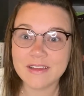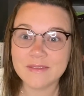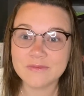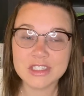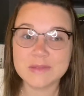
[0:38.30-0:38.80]

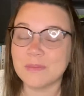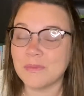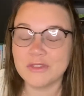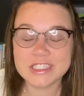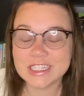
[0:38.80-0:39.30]
just
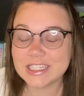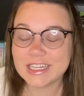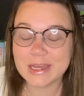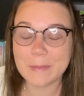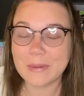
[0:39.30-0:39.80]

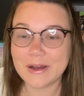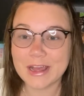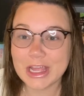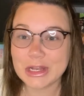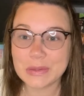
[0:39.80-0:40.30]
recently bought
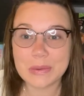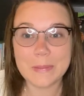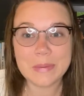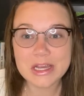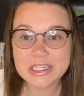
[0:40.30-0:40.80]
a new
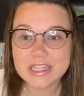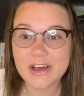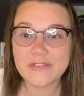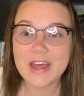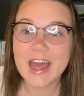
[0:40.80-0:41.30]

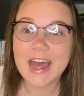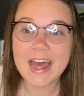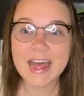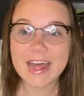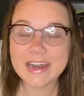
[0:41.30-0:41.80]
bookshelf,
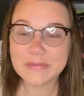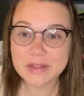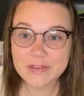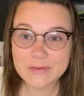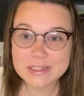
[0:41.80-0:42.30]
and it
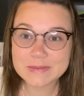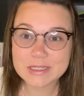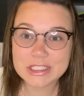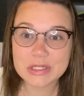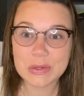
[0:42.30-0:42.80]
really forced me
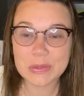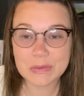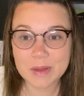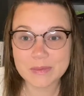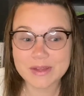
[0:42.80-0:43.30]
to go through
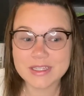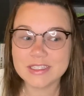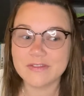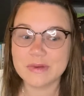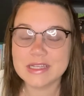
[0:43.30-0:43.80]
my books
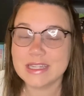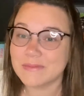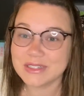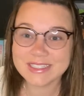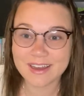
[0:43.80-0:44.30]
of books that I'm
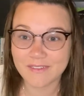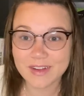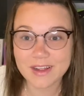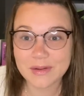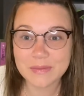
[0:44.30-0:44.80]
just never
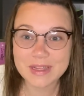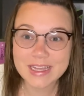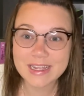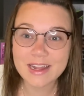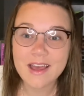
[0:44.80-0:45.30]
gonna
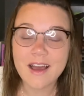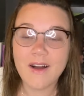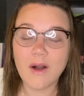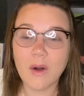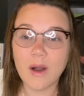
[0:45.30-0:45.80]
read,
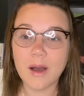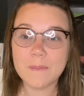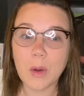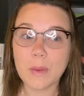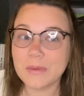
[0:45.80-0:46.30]

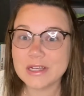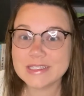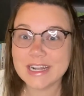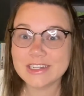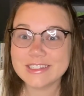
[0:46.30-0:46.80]
or books
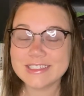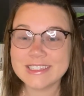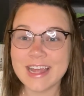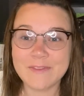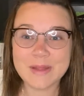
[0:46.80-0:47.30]
that I just
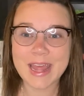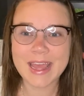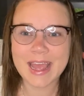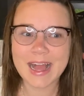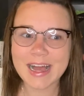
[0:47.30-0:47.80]
have been
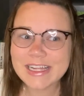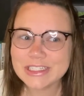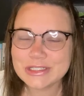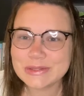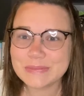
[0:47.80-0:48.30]
hanging on
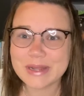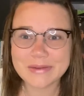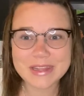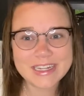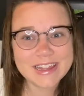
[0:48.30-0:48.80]
to but I
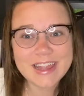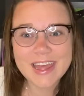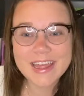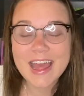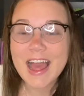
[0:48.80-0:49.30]
really didn't
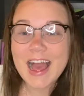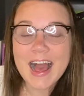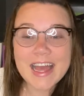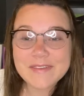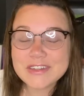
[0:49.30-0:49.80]
like.
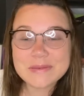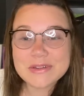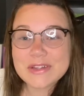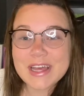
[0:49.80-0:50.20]
I have trouble